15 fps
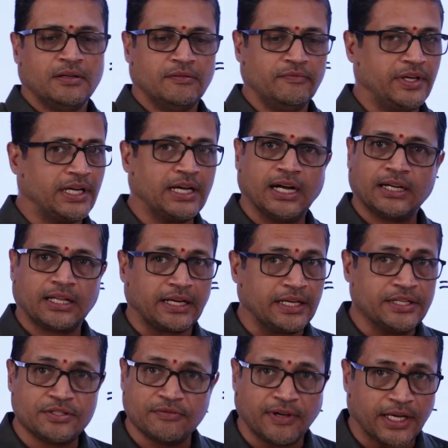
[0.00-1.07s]
We can't
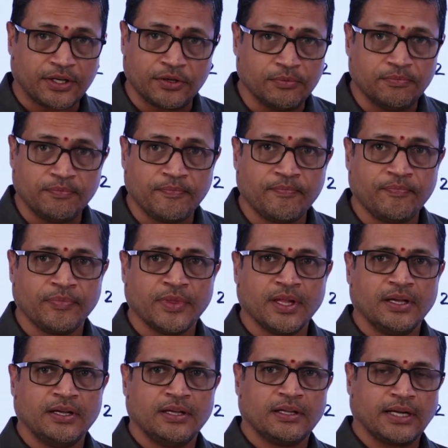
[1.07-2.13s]
arrange vacuum,
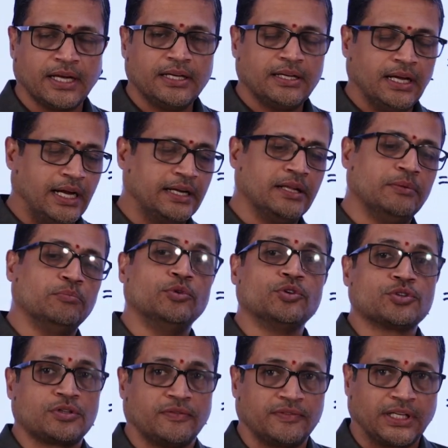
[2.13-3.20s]
right? And in
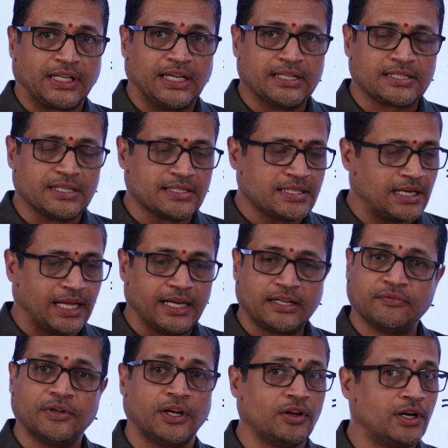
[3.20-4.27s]
most of the cases,
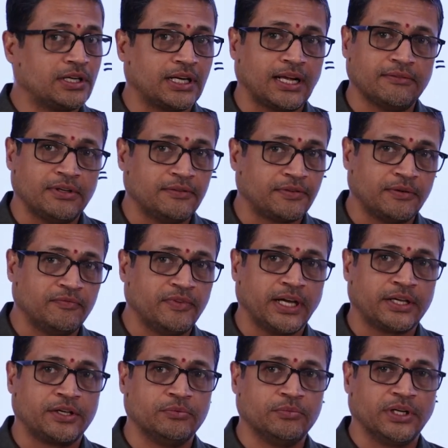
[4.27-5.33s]
light will not travel from
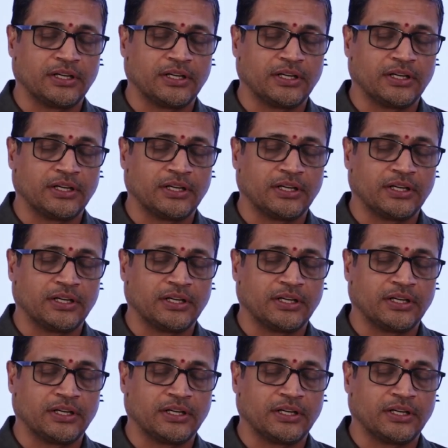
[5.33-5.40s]
vacuum.